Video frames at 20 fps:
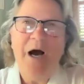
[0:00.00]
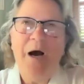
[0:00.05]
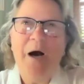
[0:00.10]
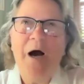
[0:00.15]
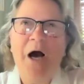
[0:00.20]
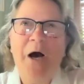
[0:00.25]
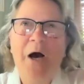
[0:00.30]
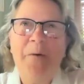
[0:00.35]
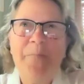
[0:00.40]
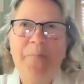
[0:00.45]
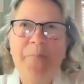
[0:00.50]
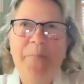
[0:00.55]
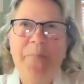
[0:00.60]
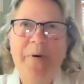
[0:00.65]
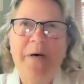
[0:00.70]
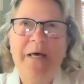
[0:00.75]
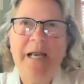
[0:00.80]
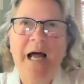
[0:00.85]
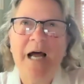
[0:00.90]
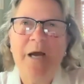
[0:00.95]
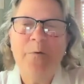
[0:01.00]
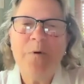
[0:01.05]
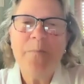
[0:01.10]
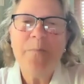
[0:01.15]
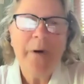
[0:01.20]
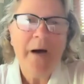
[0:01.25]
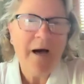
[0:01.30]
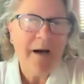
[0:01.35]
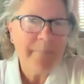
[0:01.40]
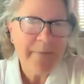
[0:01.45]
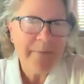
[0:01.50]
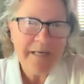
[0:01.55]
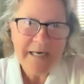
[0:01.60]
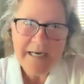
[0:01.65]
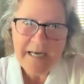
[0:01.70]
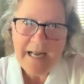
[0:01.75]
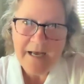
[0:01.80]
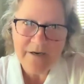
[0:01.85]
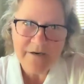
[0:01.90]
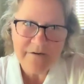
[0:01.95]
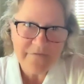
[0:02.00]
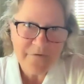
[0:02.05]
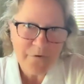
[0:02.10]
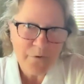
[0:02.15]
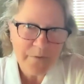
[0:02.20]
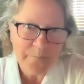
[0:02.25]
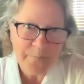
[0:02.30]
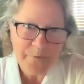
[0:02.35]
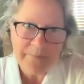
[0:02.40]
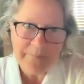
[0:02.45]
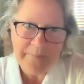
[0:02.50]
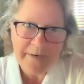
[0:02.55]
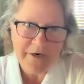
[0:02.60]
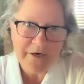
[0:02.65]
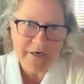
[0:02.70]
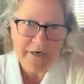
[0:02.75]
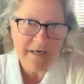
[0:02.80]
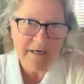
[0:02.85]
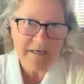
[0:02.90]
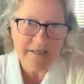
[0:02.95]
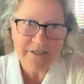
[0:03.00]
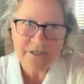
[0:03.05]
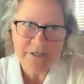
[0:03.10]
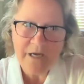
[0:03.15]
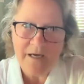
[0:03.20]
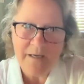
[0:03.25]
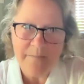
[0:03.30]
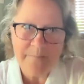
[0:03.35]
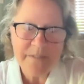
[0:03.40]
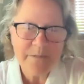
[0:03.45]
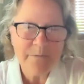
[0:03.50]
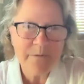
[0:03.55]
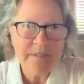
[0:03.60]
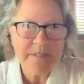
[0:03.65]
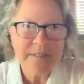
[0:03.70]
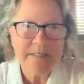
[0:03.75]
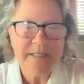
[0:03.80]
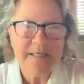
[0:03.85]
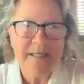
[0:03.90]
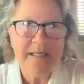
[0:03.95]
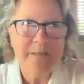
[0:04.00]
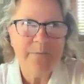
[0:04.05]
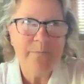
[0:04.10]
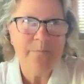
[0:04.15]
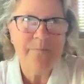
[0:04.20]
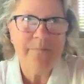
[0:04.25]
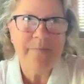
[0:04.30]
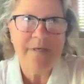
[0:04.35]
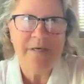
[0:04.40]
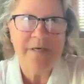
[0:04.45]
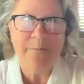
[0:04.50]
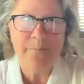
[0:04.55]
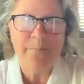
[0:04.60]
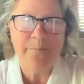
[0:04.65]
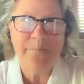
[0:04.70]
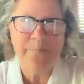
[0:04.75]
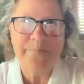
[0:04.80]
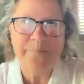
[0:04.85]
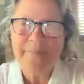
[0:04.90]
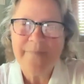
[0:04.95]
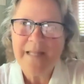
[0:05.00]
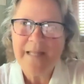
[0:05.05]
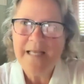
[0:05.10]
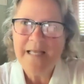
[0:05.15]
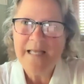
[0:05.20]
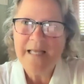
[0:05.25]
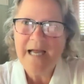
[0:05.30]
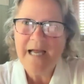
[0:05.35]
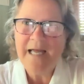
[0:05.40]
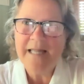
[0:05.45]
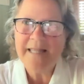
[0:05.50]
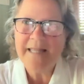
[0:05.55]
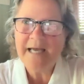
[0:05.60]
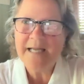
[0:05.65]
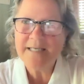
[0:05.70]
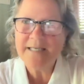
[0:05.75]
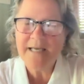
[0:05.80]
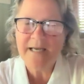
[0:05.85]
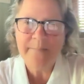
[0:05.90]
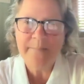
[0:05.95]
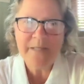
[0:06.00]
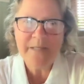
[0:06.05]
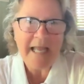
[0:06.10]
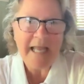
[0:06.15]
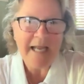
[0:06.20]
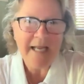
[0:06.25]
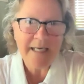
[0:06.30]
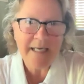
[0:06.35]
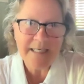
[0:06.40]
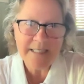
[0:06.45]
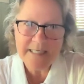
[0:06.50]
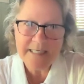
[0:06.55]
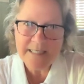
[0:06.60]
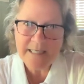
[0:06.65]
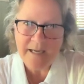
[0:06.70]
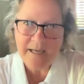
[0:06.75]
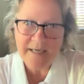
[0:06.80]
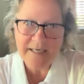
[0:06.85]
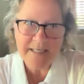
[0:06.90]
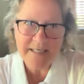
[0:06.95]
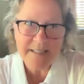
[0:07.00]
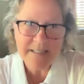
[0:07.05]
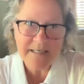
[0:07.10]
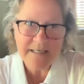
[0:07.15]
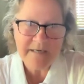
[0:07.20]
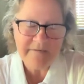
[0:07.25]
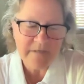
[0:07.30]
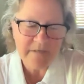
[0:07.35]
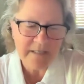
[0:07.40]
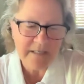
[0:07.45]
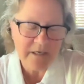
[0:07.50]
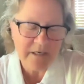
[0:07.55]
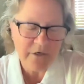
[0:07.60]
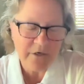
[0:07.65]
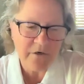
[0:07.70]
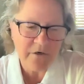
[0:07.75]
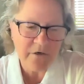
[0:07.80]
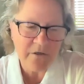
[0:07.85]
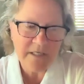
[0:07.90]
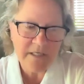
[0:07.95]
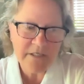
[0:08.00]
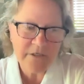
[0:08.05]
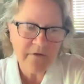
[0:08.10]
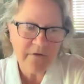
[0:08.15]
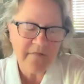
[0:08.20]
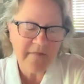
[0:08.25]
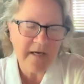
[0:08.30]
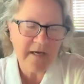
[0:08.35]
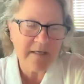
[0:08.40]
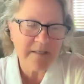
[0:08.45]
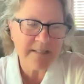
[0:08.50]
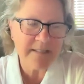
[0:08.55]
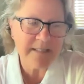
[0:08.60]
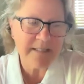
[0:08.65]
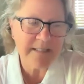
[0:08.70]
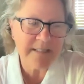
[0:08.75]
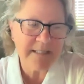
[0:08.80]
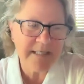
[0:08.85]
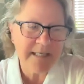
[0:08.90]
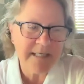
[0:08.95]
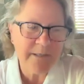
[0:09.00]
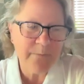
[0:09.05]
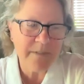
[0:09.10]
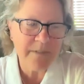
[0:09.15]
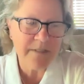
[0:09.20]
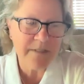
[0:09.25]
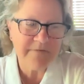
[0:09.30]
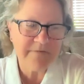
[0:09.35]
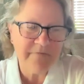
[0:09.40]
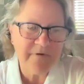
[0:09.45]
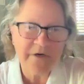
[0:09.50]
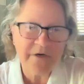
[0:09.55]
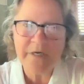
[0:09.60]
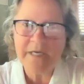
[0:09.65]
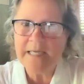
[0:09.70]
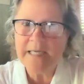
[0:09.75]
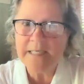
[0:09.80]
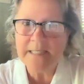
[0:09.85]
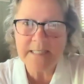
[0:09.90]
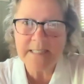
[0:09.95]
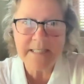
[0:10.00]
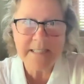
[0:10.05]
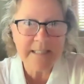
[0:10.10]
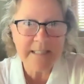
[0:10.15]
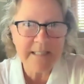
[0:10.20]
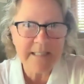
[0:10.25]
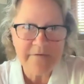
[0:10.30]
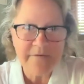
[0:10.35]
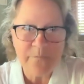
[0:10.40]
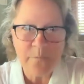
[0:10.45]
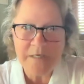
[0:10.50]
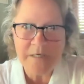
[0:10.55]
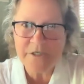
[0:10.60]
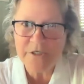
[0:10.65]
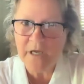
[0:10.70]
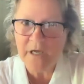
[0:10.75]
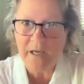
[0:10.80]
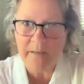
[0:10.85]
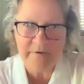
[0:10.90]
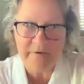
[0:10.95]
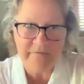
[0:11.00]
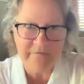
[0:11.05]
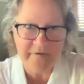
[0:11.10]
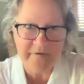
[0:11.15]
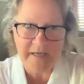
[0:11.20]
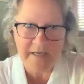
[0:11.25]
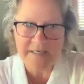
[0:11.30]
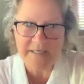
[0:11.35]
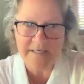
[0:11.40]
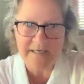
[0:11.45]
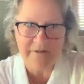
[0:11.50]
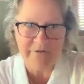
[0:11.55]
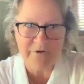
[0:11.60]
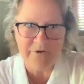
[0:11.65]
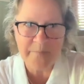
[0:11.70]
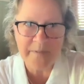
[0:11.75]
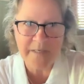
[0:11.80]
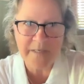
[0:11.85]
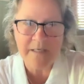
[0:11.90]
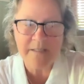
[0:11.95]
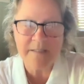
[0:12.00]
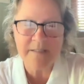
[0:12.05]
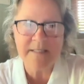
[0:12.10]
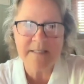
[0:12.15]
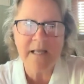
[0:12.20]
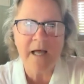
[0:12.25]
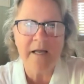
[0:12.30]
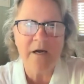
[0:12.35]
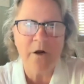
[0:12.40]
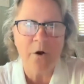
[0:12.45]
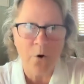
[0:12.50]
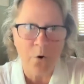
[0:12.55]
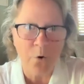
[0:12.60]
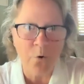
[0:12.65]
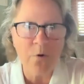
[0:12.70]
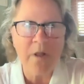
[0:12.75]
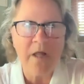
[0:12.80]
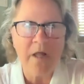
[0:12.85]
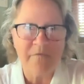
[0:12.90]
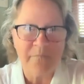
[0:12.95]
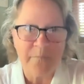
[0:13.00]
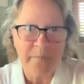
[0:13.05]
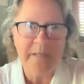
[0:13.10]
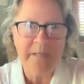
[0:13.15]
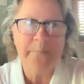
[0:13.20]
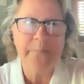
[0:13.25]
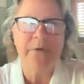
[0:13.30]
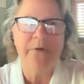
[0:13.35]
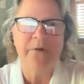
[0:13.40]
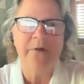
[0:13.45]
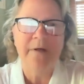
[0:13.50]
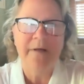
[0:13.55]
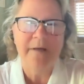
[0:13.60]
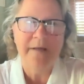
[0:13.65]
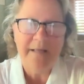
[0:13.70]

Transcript: Um, but I would pop in and out of corporate America jobs. It was, it, you know, at that time in the 80s and 90s and even early 2000s, it was very easy to leave one job and find another because not a whole lot of people